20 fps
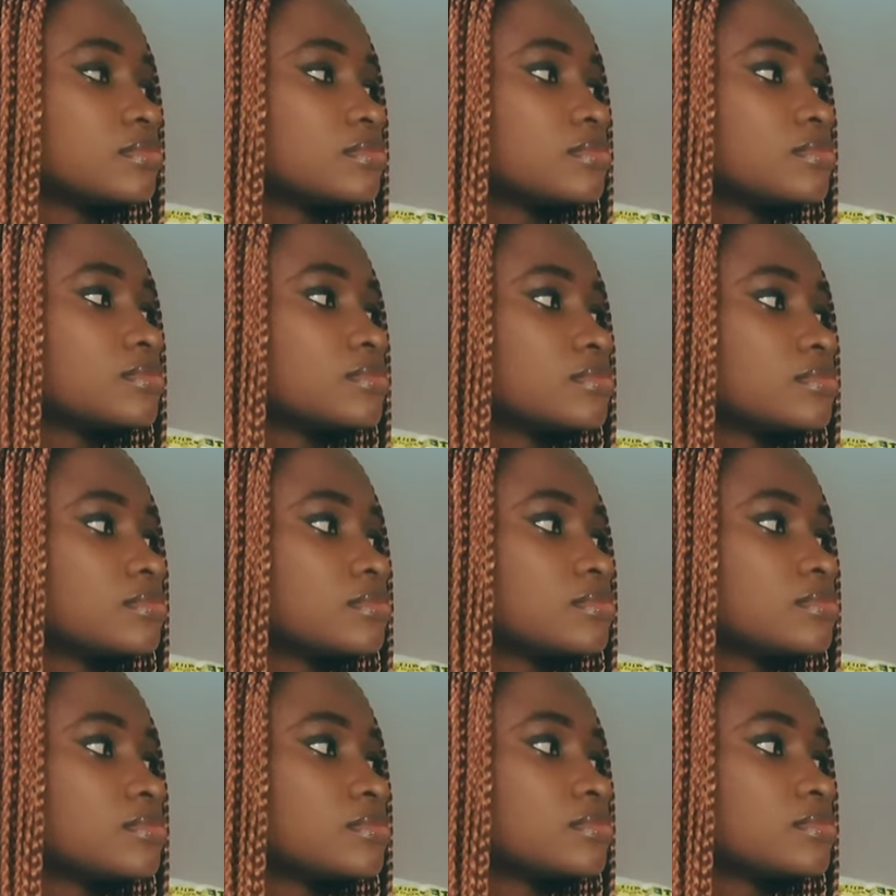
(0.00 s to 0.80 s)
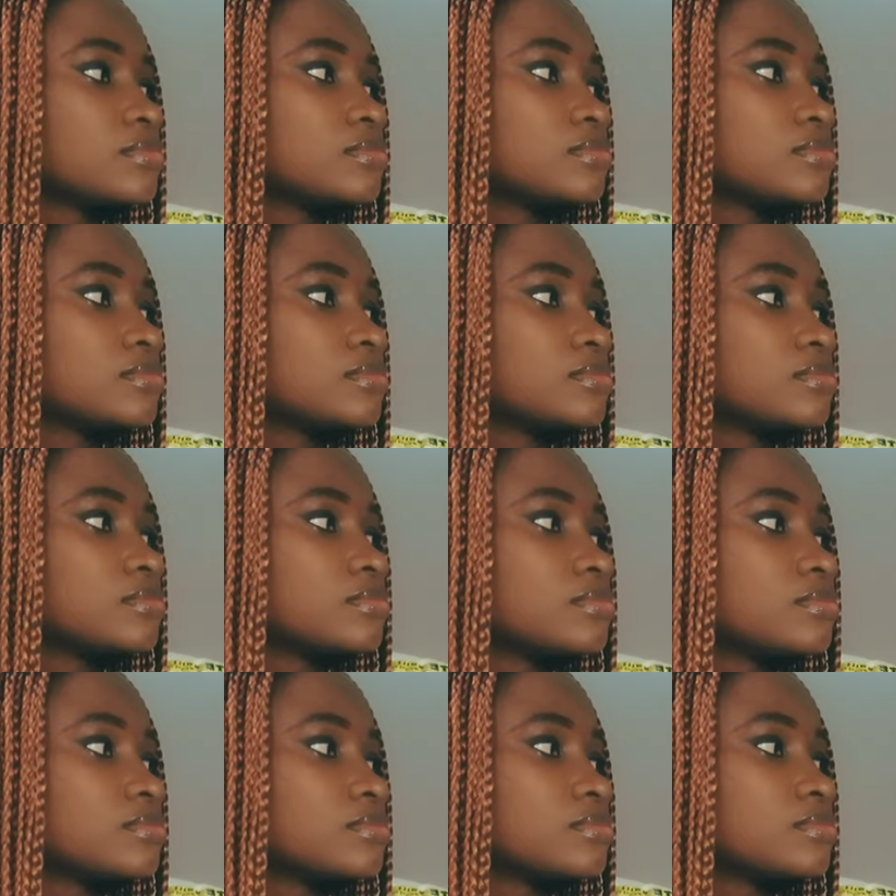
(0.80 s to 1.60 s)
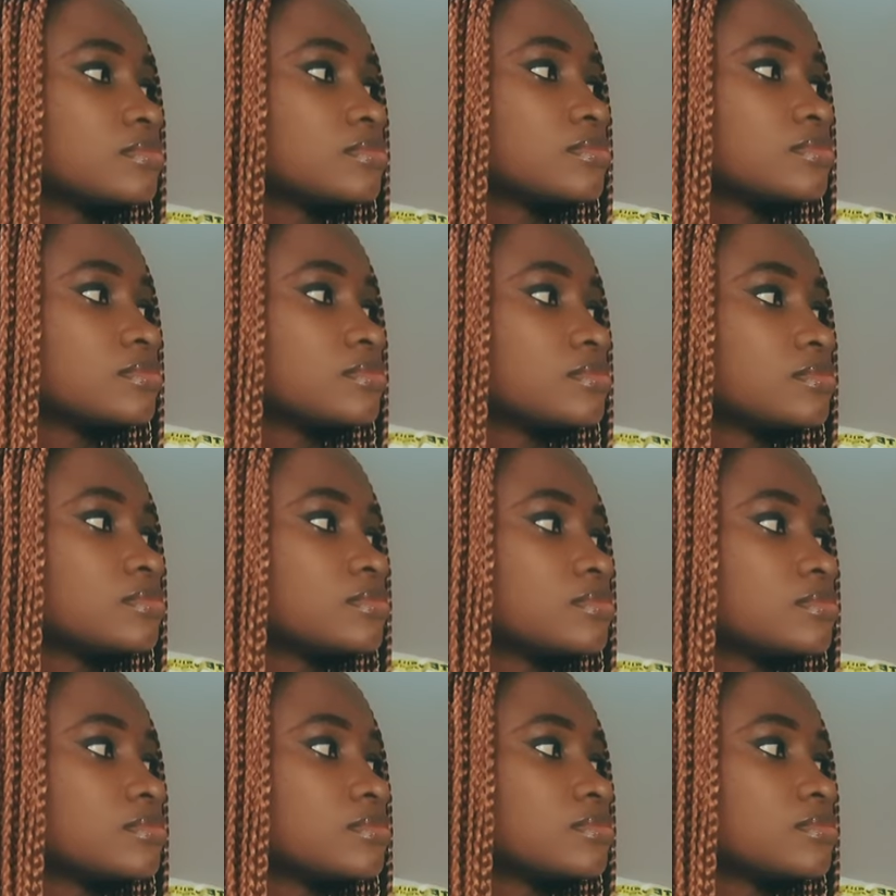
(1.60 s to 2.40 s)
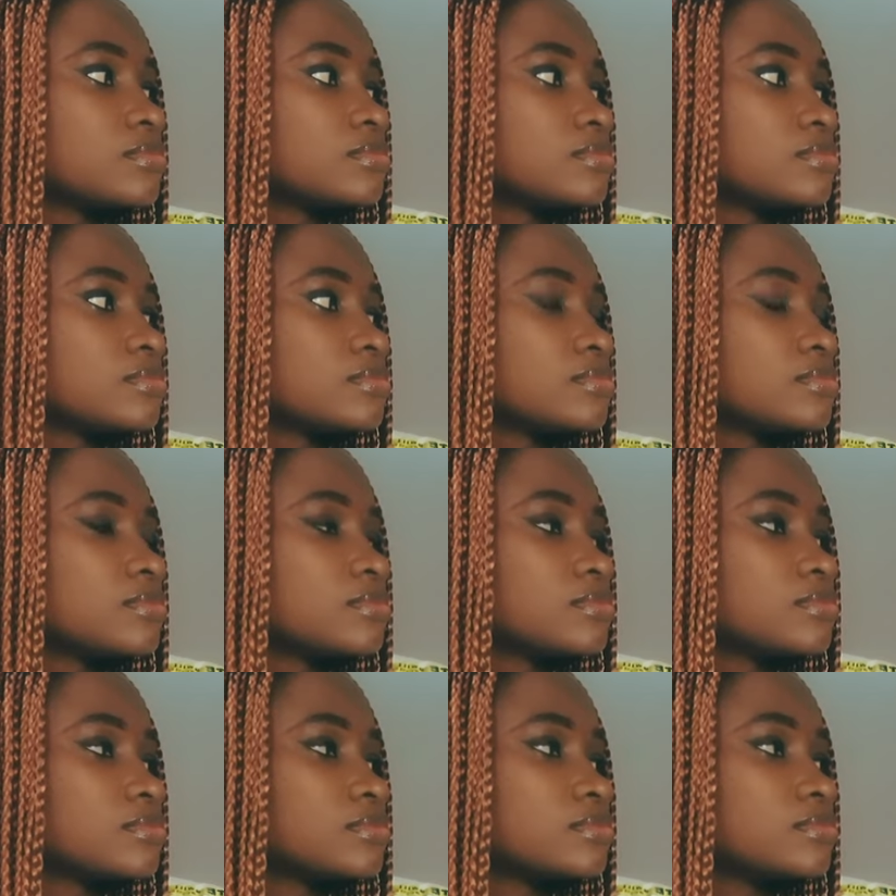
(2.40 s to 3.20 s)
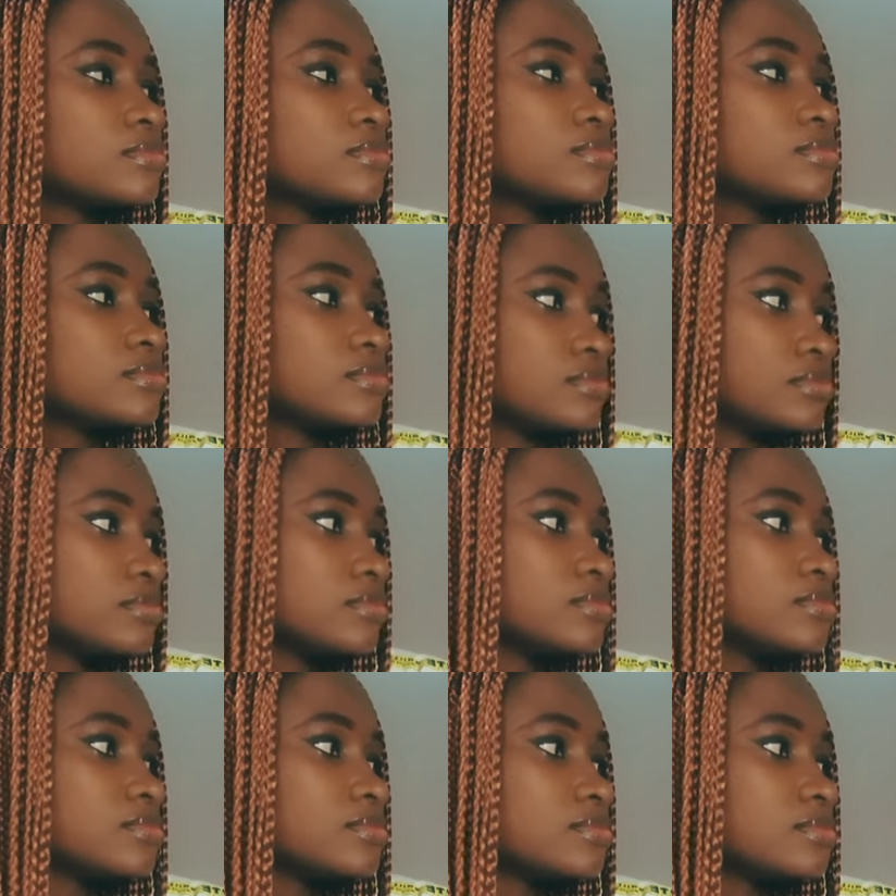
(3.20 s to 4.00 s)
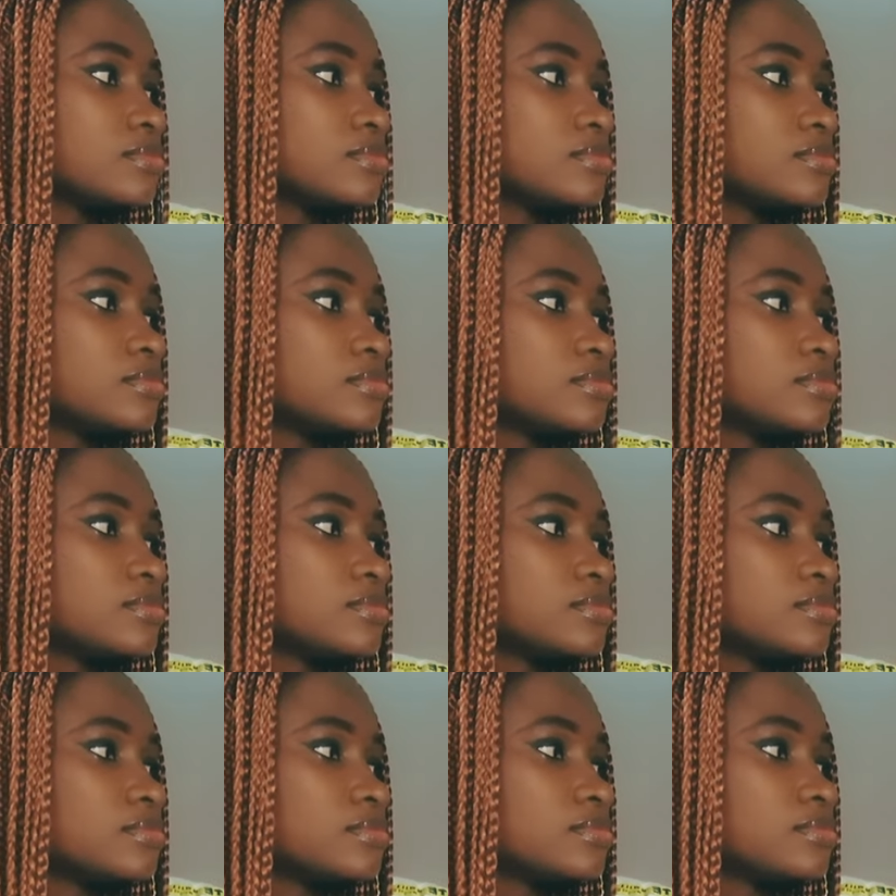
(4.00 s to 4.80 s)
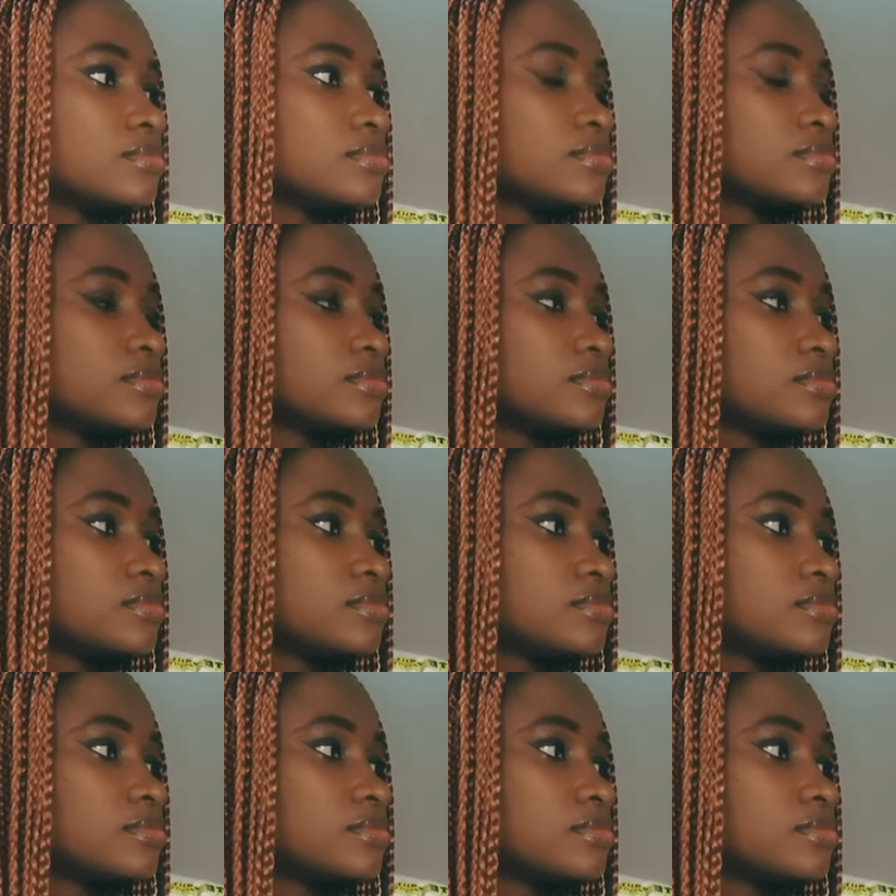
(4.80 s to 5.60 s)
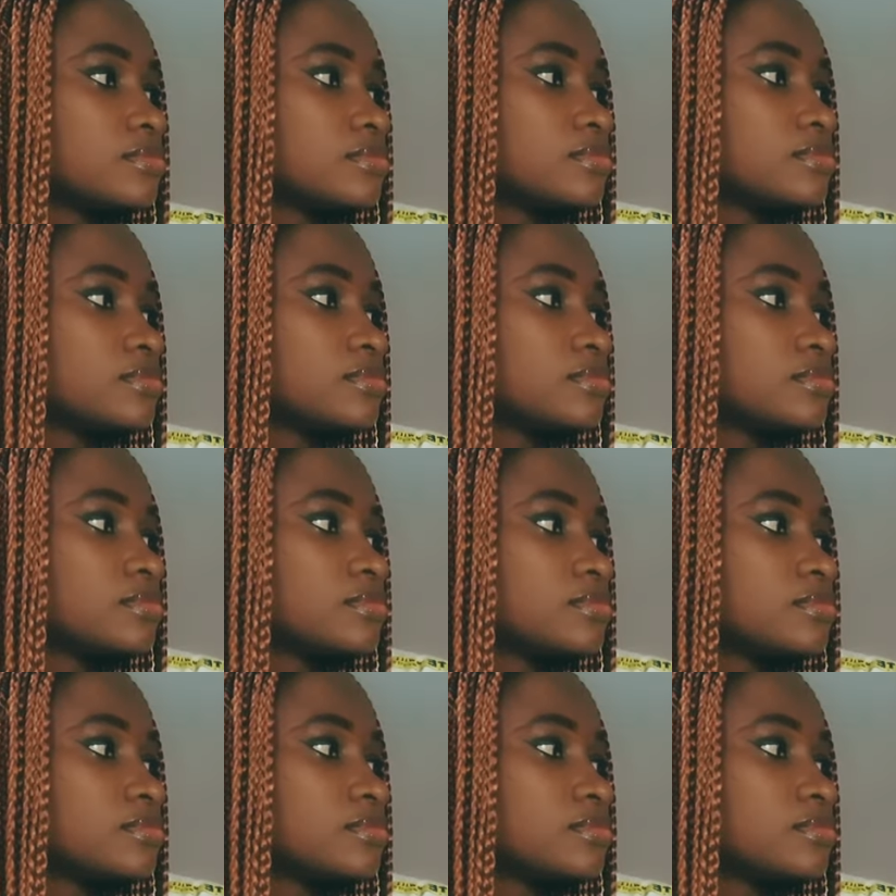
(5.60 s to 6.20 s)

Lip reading: [no speech]